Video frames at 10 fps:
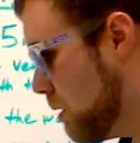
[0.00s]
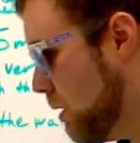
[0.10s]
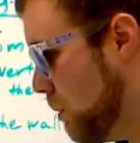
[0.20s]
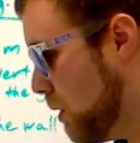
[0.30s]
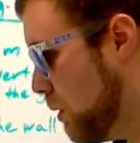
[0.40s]
and
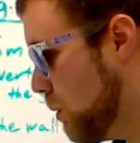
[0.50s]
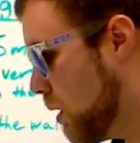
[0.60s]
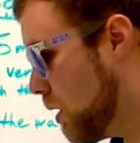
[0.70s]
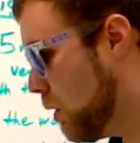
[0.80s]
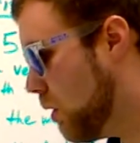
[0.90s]
we're going to
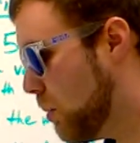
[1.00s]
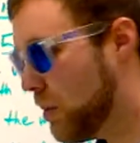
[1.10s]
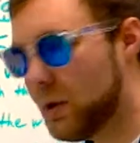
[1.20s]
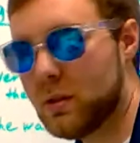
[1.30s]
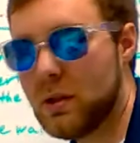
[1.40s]
work all
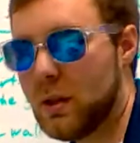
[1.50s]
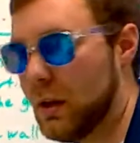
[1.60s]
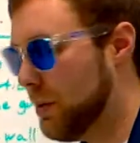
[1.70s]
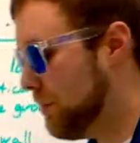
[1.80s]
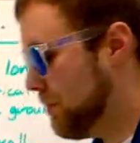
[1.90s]
parts of that
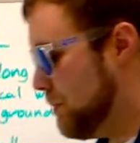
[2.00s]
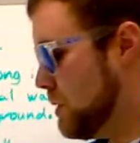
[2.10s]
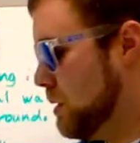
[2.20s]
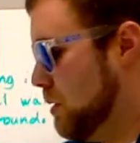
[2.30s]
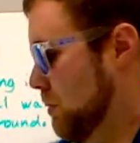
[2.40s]
out.
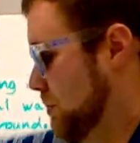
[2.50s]
So